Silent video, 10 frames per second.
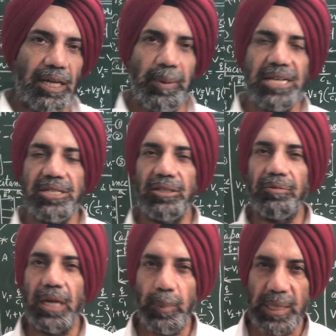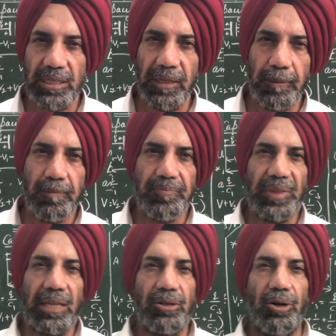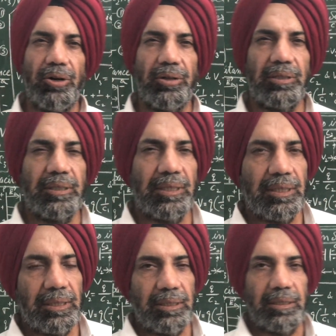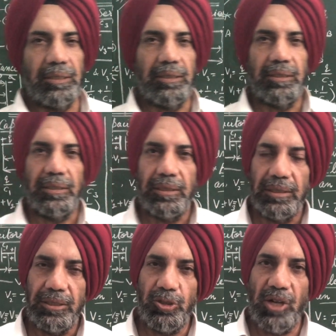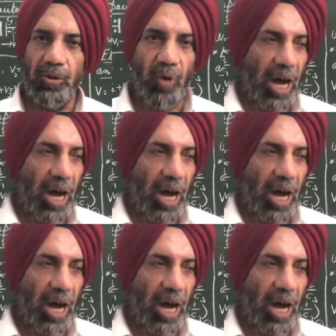dimensions of the capacitor. So you can